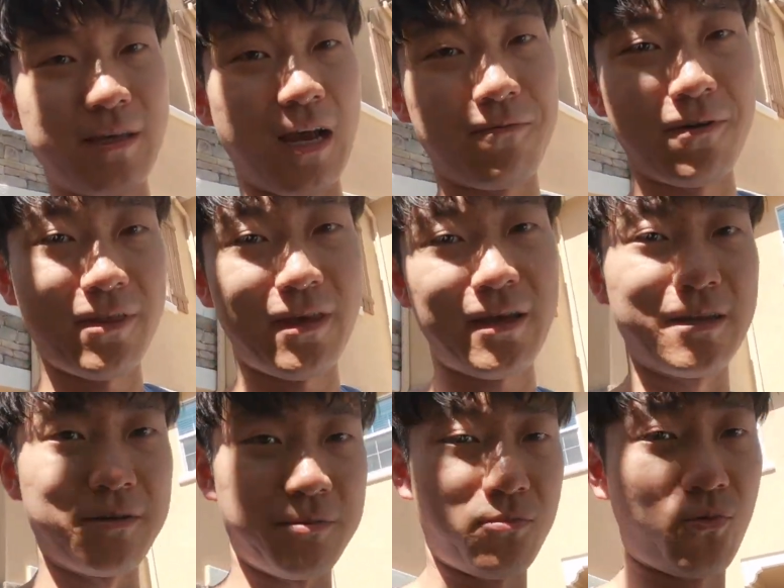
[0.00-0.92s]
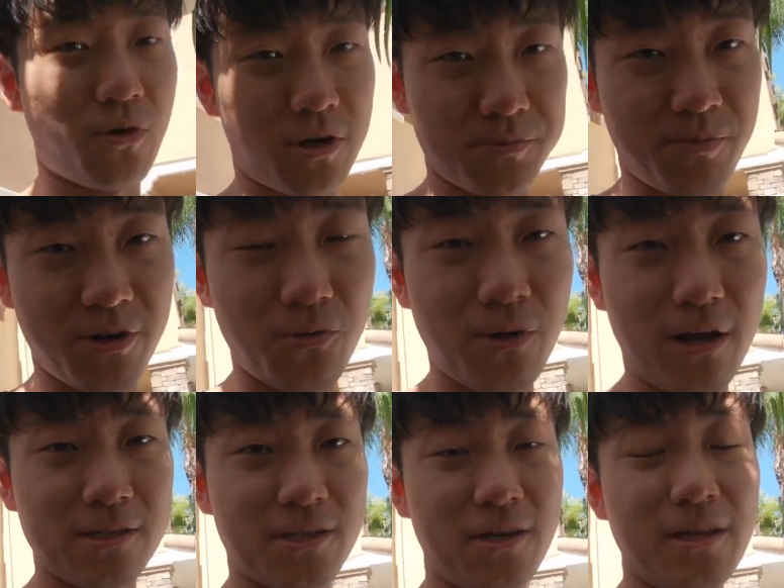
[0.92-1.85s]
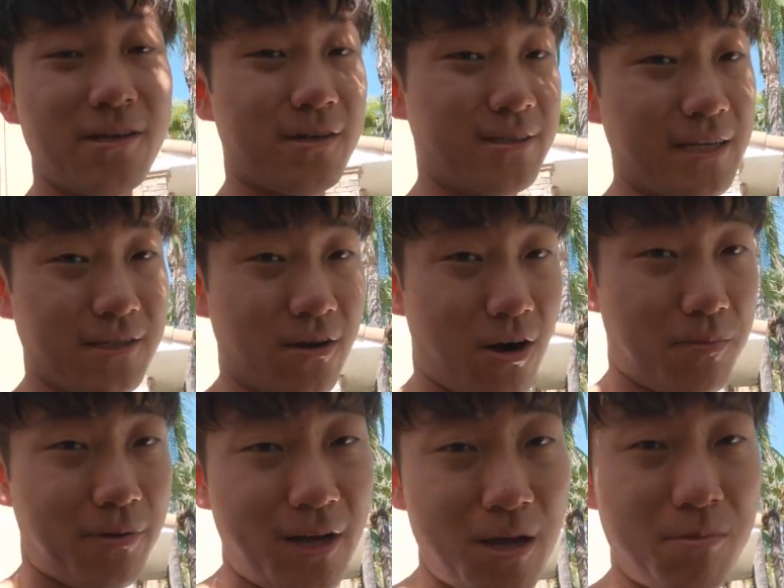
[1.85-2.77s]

everything and it works pretty well. Still need to test CarPlay,